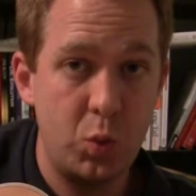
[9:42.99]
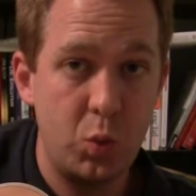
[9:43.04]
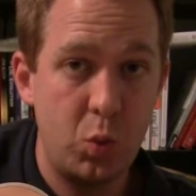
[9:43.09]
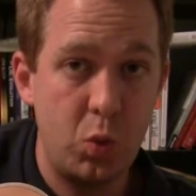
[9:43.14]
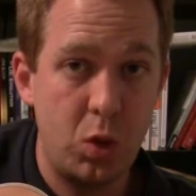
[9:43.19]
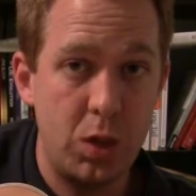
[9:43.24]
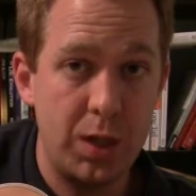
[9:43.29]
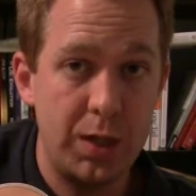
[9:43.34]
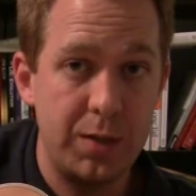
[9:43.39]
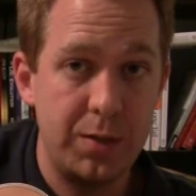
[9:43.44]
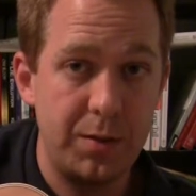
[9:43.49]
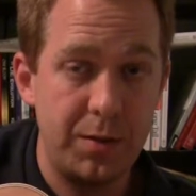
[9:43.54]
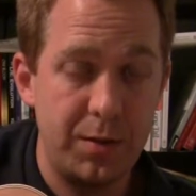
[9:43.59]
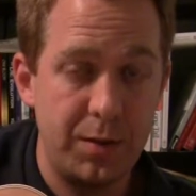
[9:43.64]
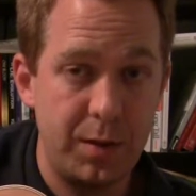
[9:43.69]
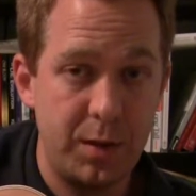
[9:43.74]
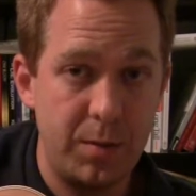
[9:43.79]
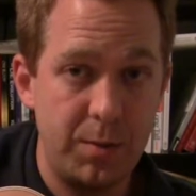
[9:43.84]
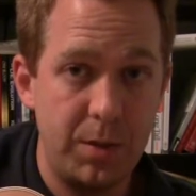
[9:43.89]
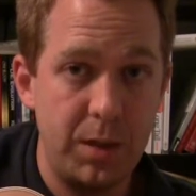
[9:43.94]
1,
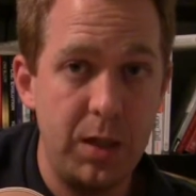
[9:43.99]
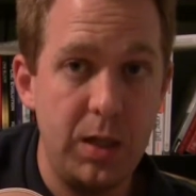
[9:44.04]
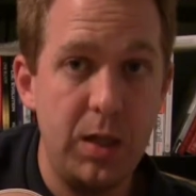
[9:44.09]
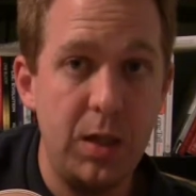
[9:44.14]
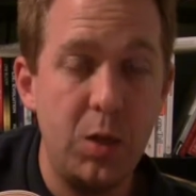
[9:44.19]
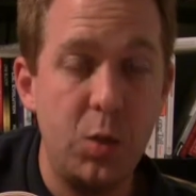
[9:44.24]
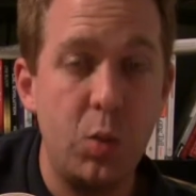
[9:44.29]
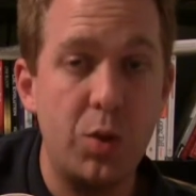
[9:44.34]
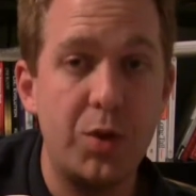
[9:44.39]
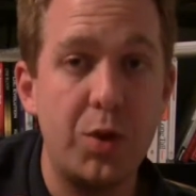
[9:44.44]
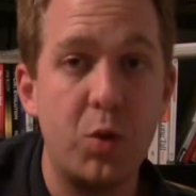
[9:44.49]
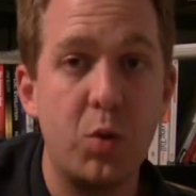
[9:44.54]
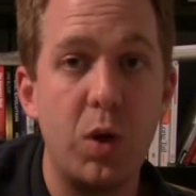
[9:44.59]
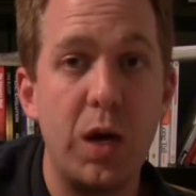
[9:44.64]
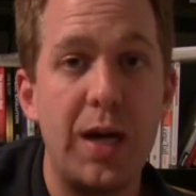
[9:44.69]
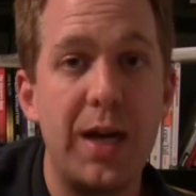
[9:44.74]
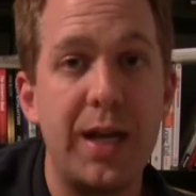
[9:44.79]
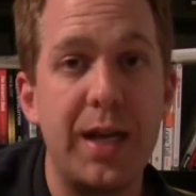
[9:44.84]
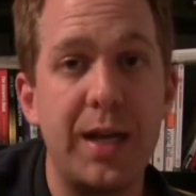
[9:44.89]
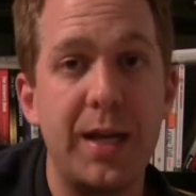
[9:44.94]
thumb with your
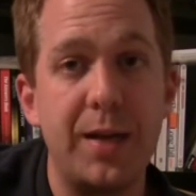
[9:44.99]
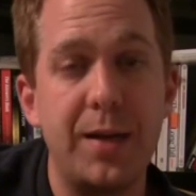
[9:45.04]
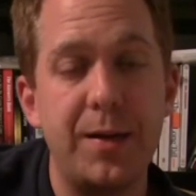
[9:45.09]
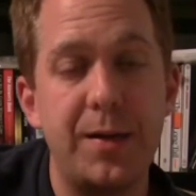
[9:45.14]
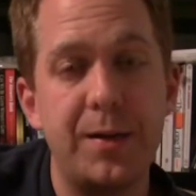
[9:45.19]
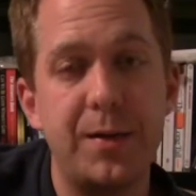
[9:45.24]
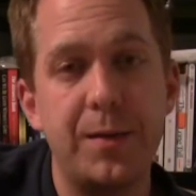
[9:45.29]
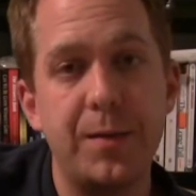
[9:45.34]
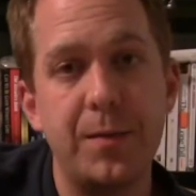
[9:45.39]
right hand.